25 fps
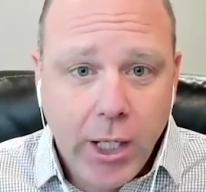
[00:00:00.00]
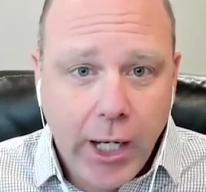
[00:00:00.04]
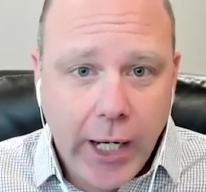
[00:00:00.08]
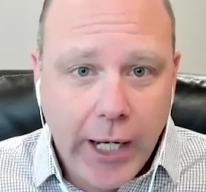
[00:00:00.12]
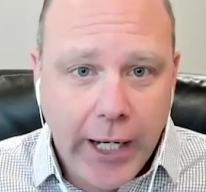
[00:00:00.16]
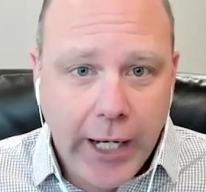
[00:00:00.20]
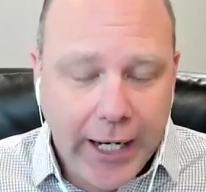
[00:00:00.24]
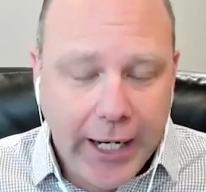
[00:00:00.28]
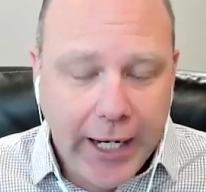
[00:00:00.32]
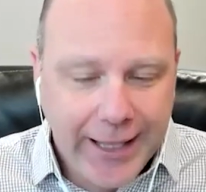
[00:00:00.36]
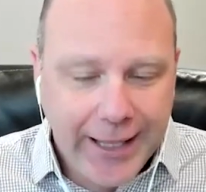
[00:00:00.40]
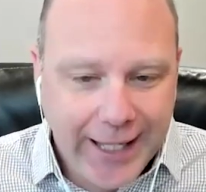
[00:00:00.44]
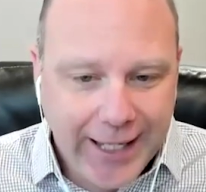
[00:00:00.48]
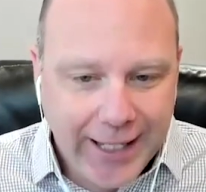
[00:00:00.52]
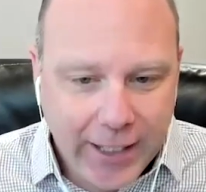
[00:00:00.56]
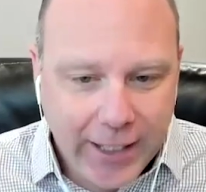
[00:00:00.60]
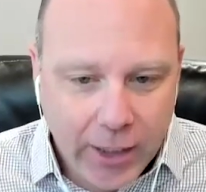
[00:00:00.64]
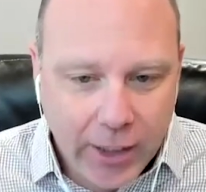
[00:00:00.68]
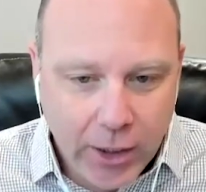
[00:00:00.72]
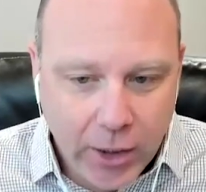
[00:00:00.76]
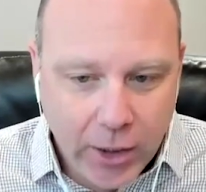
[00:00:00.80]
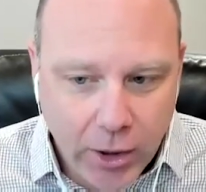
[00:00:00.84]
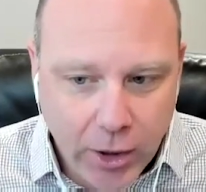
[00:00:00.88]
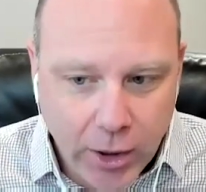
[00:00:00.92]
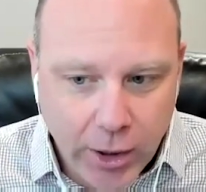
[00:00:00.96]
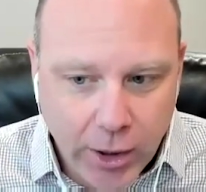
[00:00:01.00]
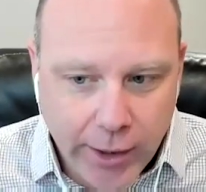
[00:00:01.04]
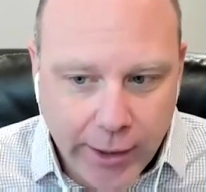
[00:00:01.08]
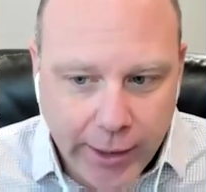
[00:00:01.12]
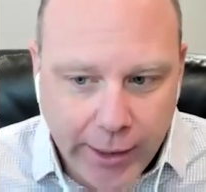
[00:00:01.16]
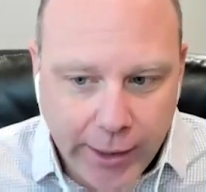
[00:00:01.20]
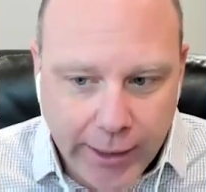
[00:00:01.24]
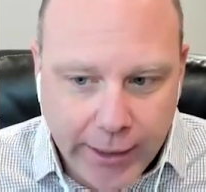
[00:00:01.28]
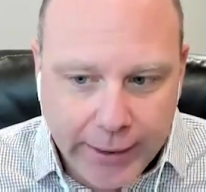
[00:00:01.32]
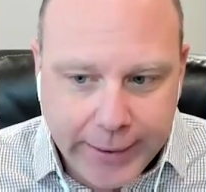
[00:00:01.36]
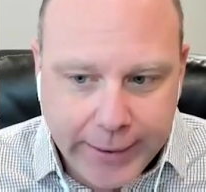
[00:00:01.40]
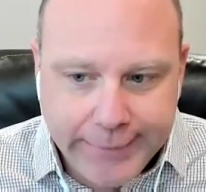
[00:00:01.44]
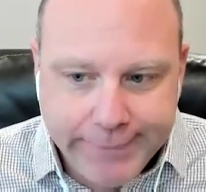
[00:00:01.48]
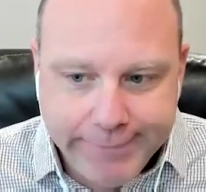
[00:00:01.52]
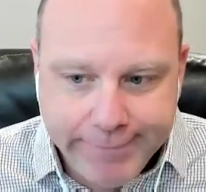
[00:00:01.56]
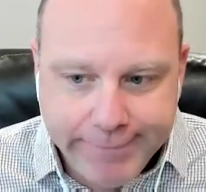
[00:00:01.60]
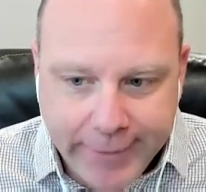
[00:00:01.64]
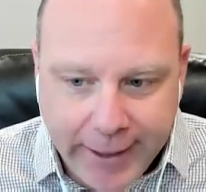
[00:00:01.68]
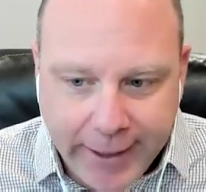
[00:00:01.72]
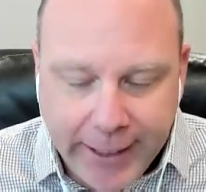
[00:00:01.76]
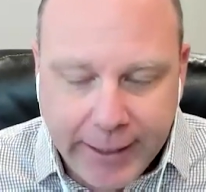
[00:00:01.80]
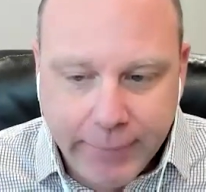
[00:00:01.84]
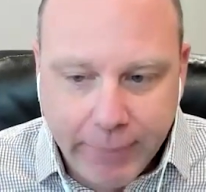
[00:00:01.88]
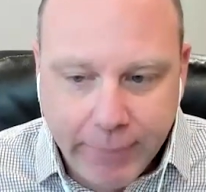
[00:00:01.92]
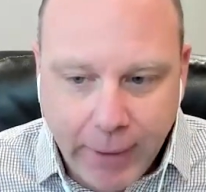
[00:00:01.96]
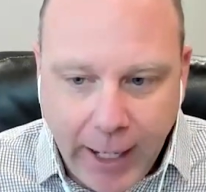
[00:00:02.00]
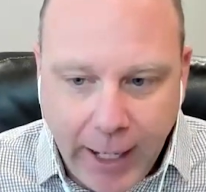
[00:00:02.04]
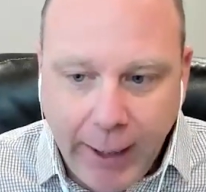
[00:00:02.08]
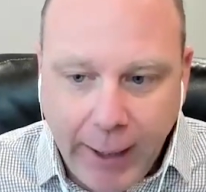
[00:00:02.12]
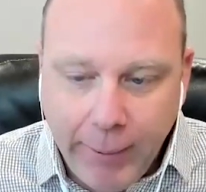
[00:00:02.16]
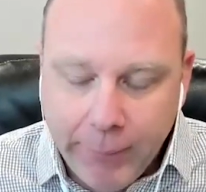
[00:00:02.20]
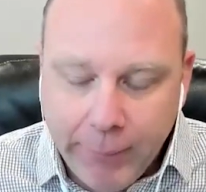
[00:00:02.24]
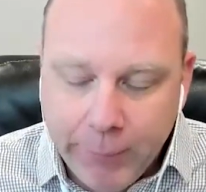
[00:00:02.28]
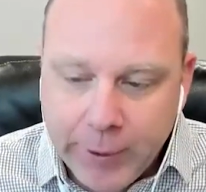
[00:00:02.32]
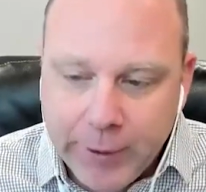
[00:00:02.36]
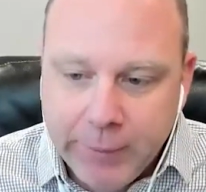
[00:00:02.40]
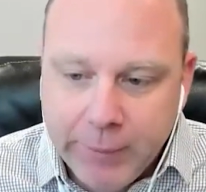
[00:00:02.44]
and I think I'm